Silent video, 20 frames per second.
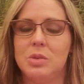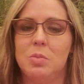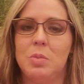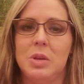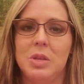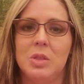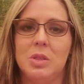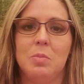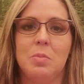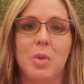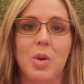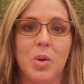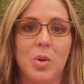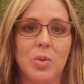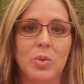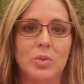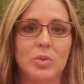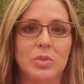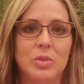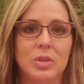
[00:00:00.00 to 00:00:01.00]
be the
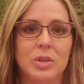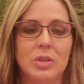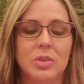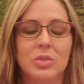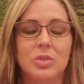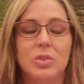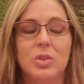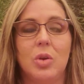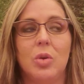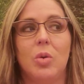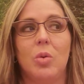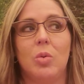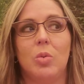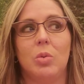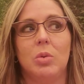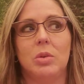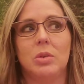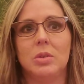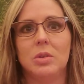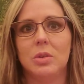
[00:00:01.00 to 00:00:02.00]
most. So
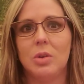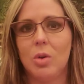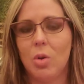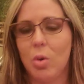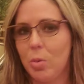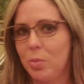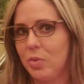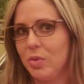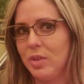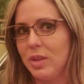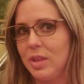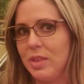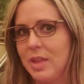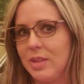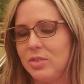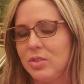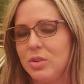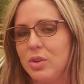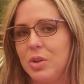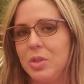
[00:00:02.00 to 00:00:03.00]
hopefully
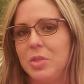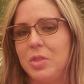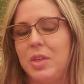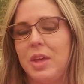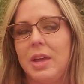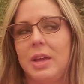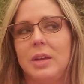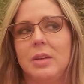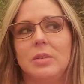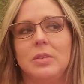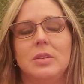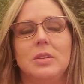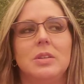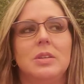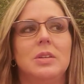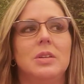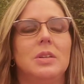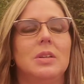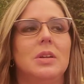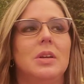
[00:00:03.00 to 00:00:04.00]
that's a good thing.
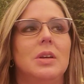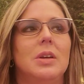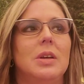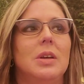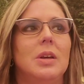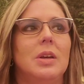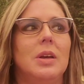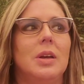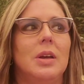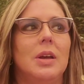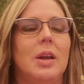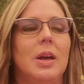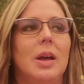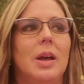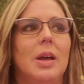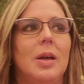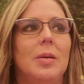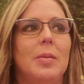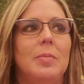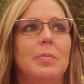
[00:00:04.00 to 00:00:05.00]

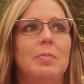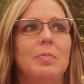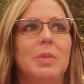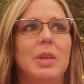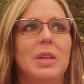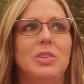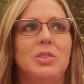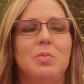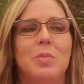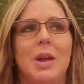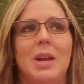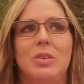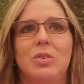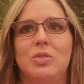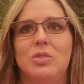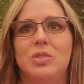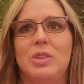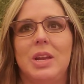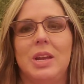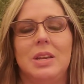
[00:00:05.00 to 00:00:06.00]
Um, it's my
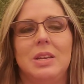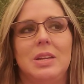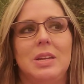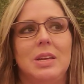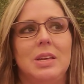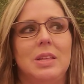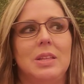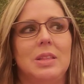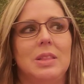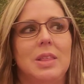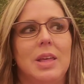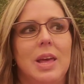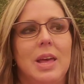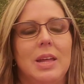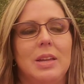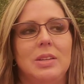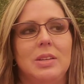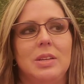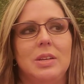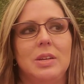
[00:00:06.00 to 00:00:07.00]
understanding
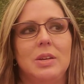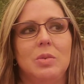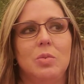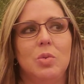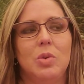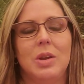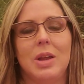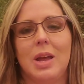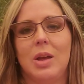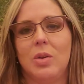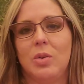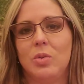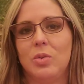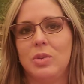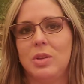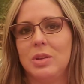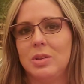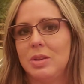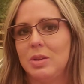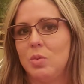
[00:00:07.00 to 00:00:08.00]
that we're now
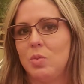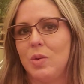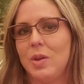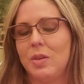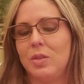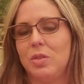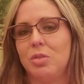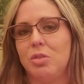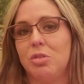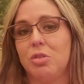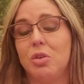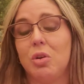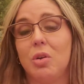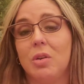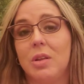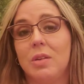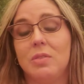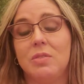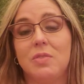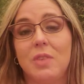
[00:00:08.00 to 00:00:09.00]
dealing with
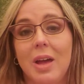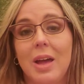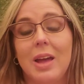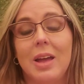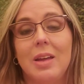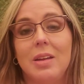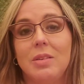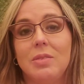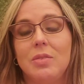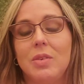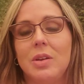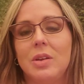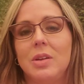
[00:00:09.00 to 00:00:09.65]
35